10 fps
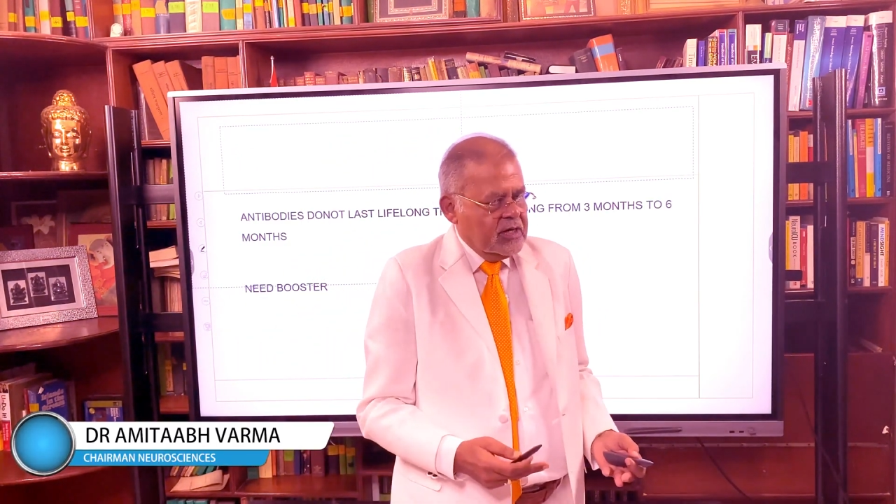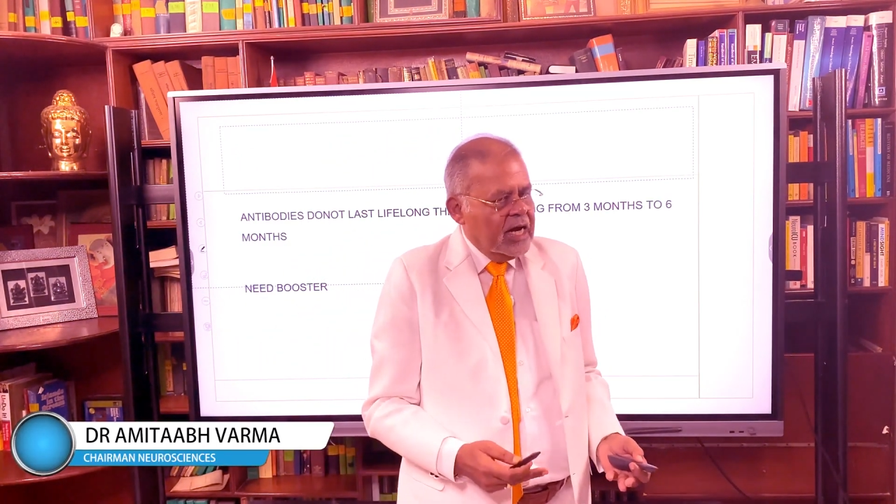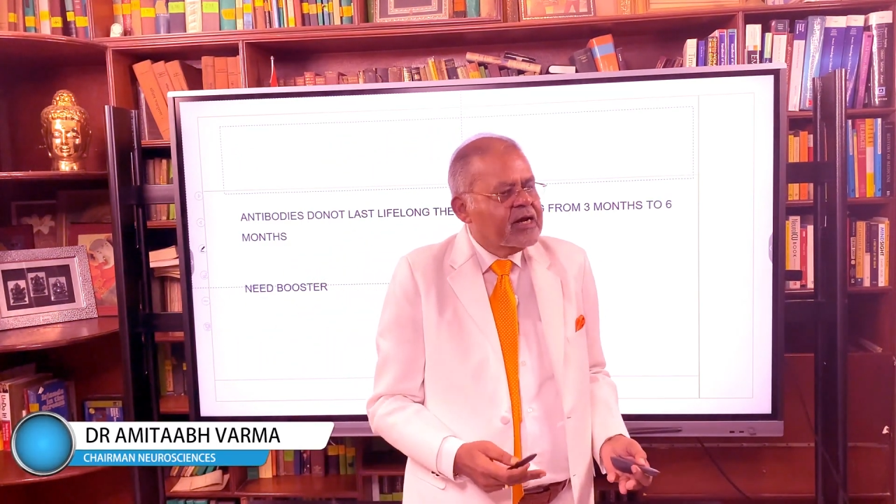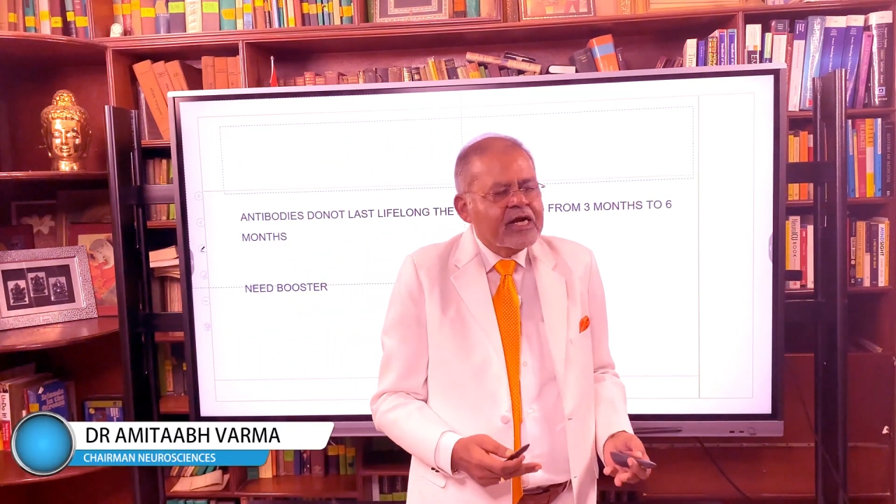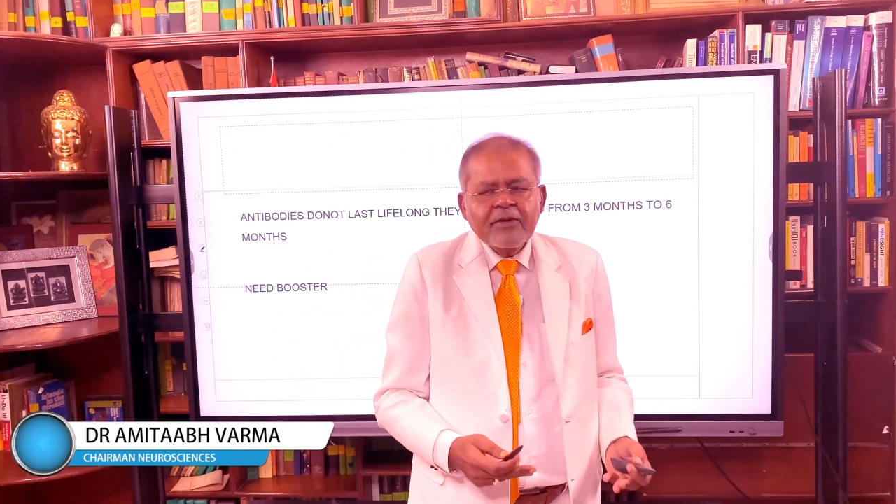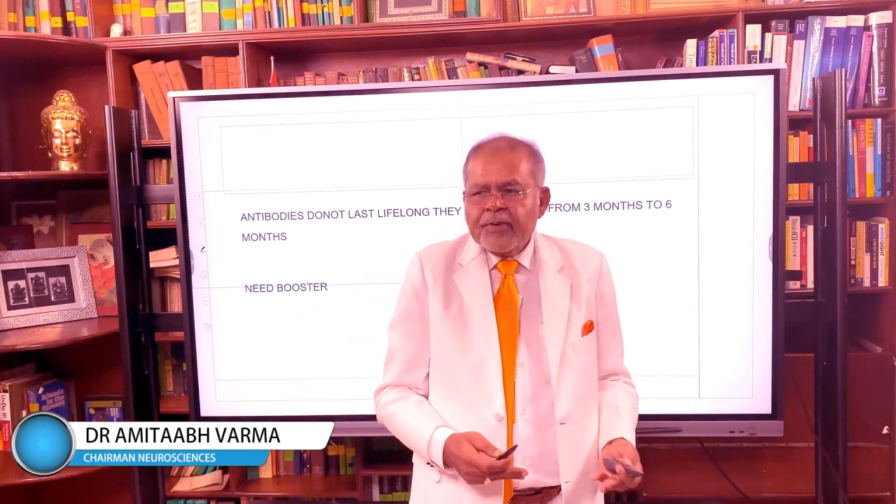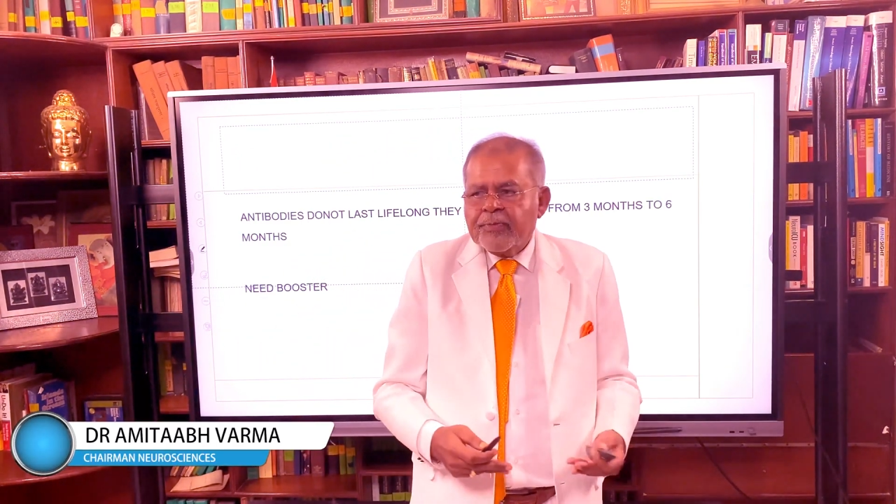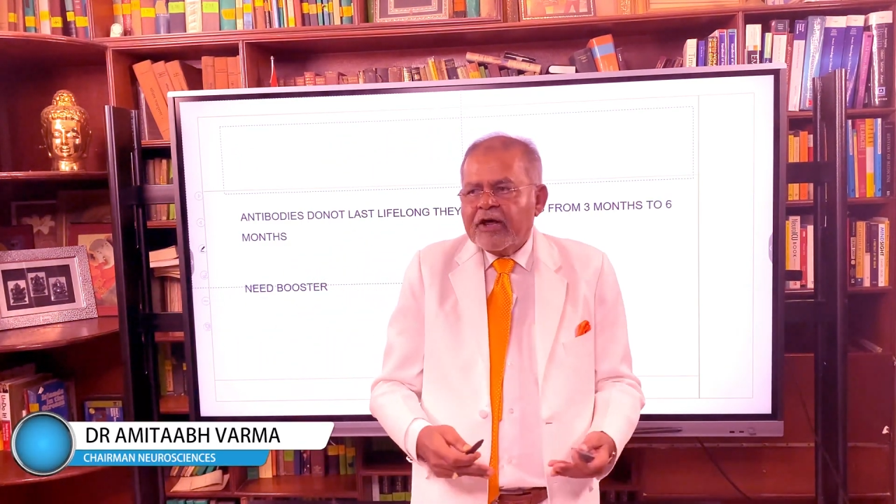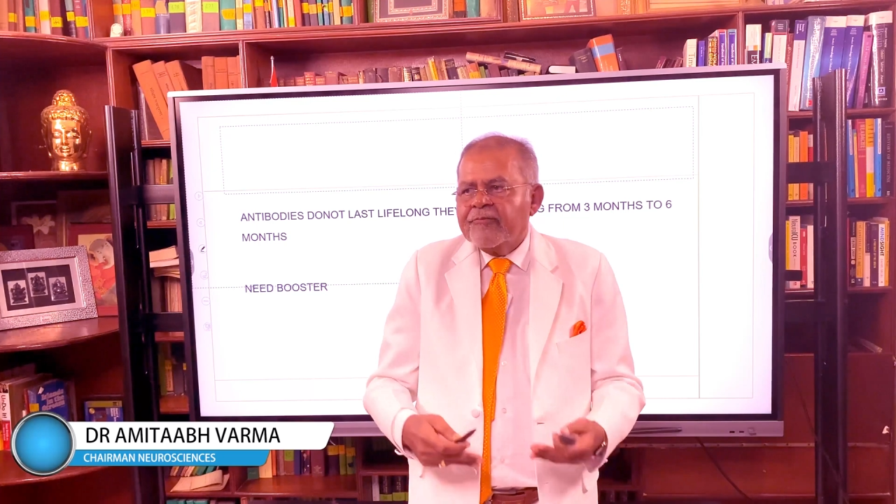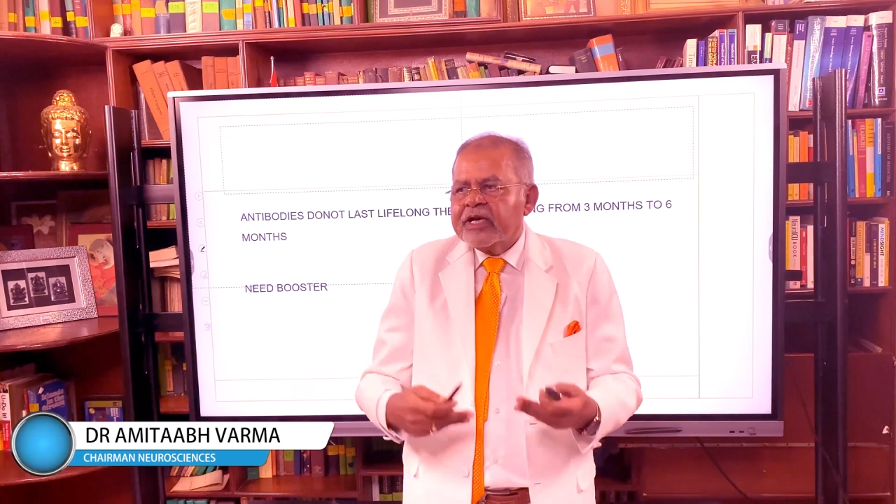Elderly
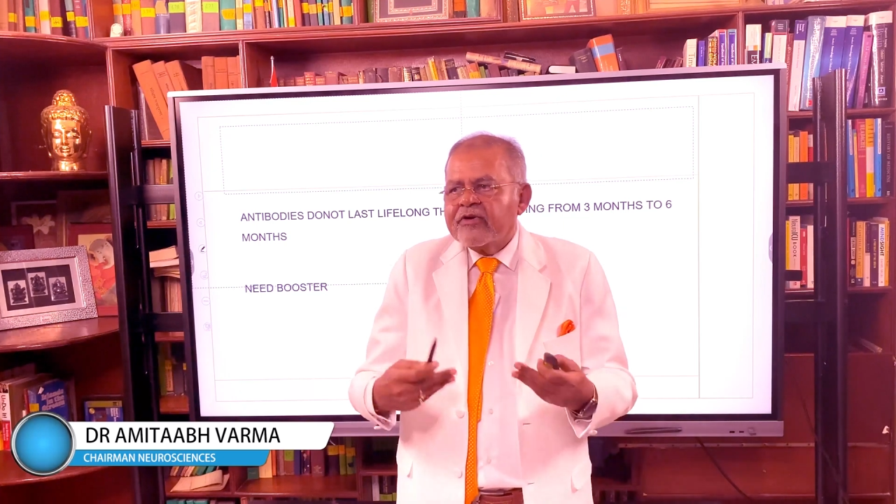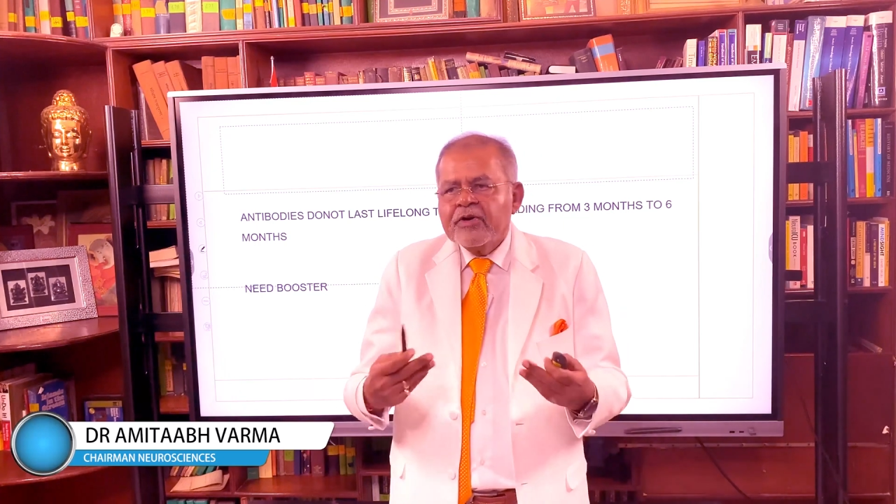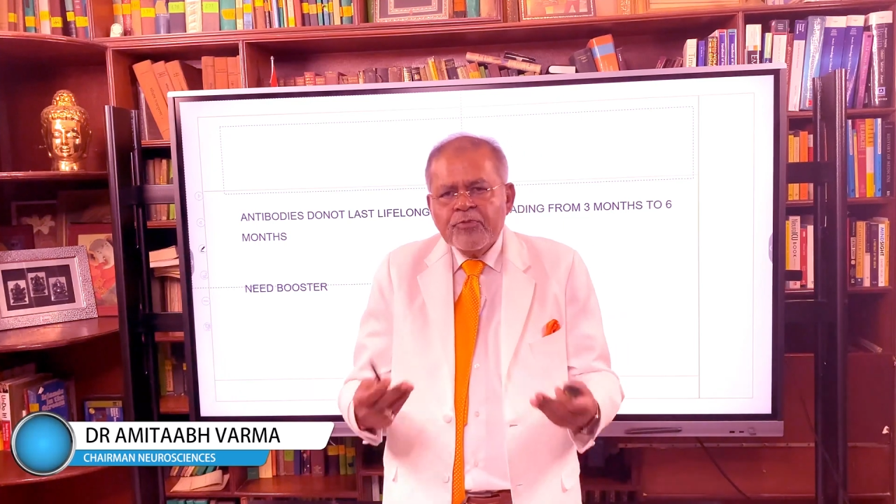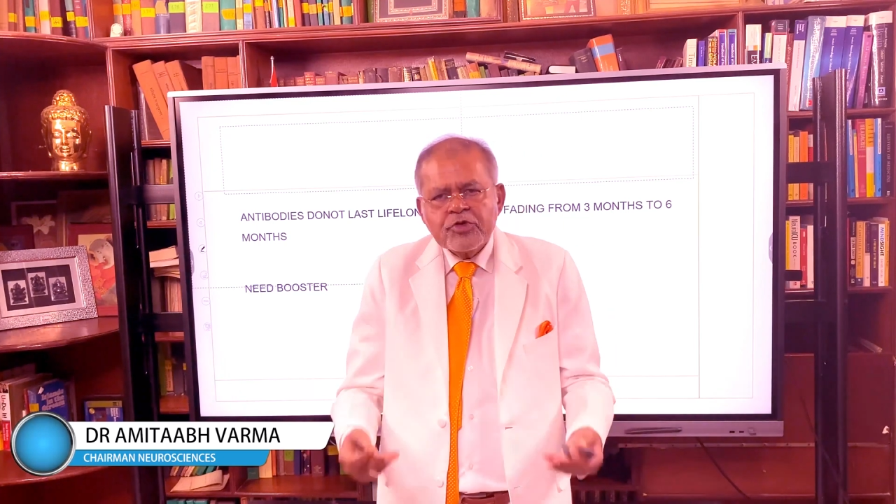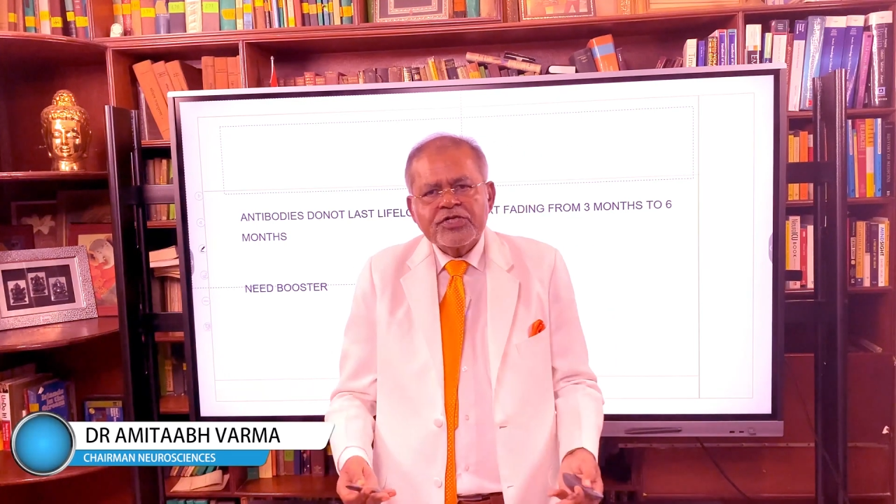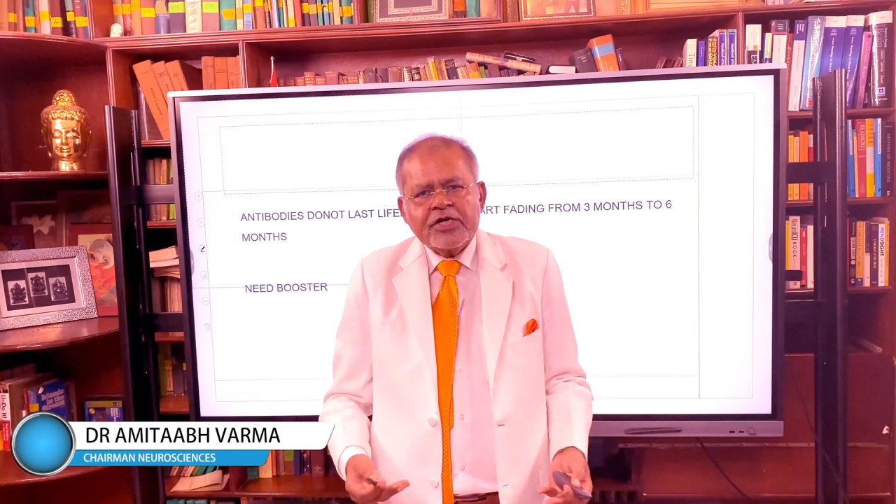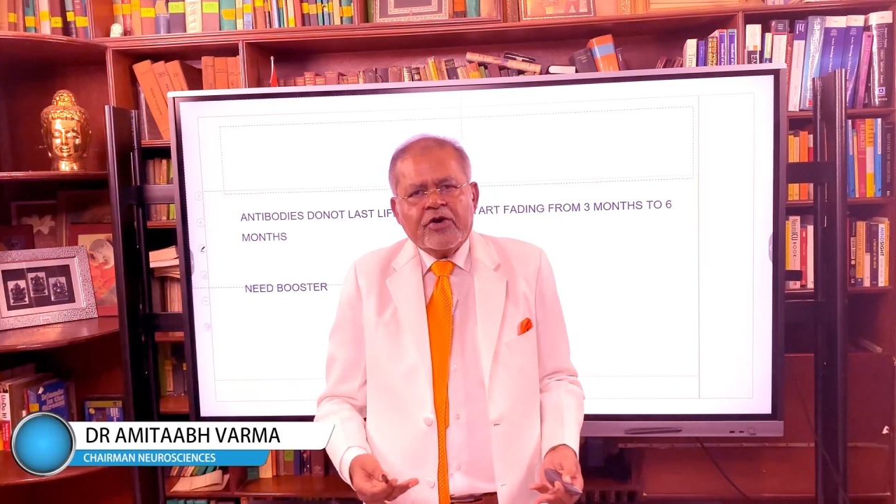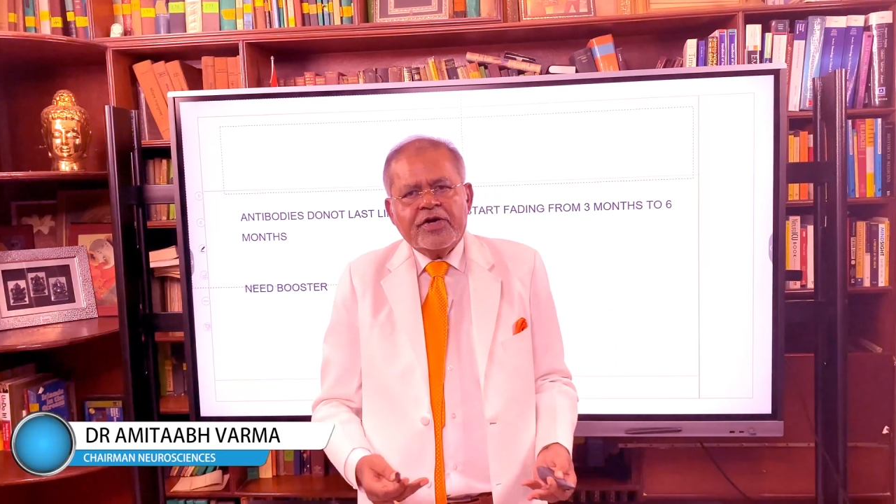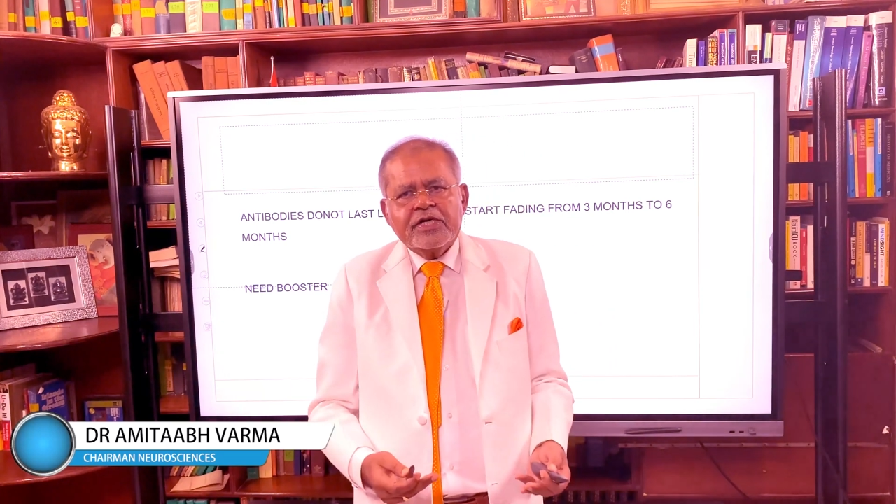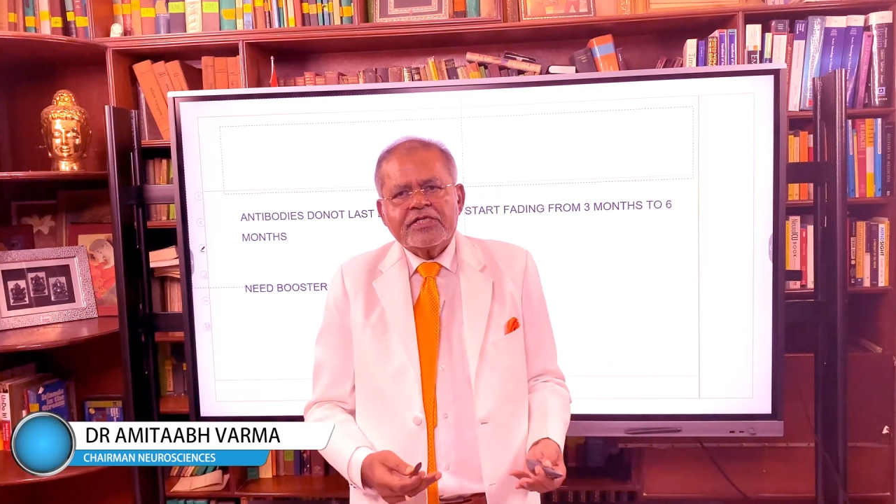people have been given a booster
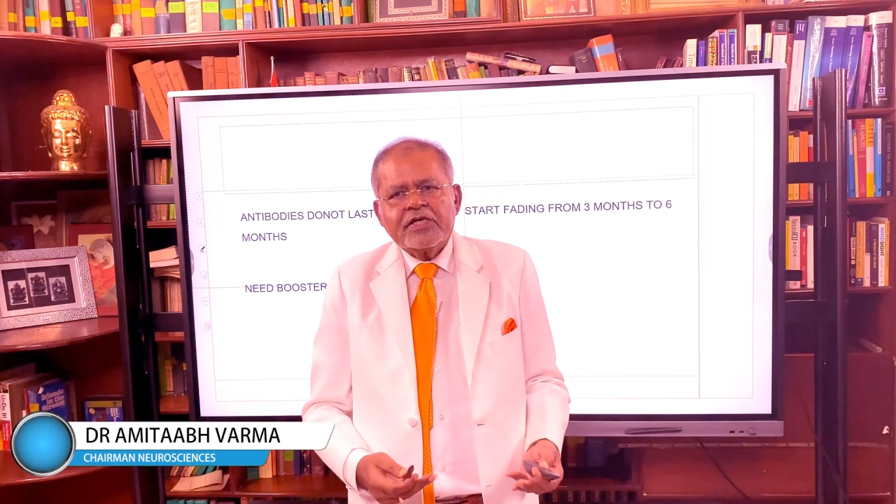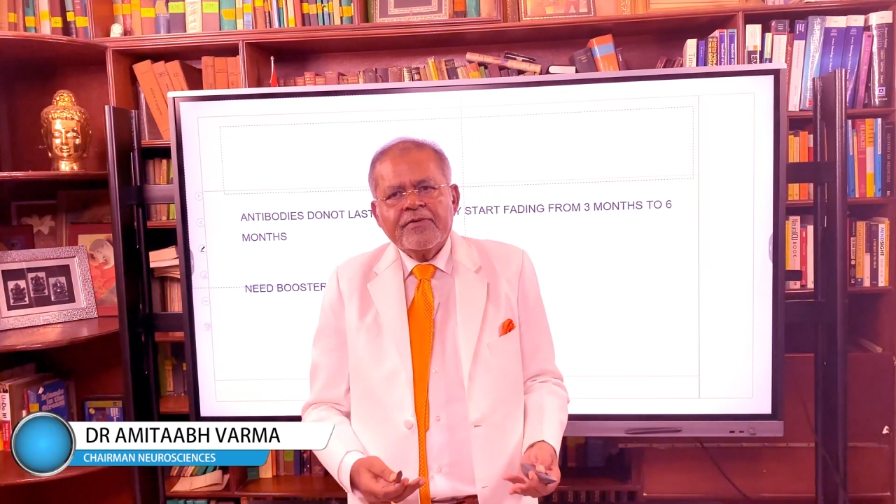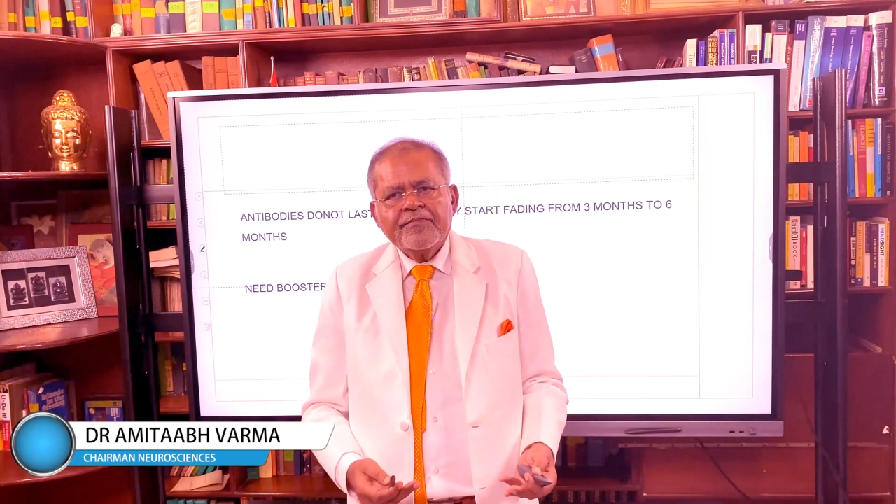nowadays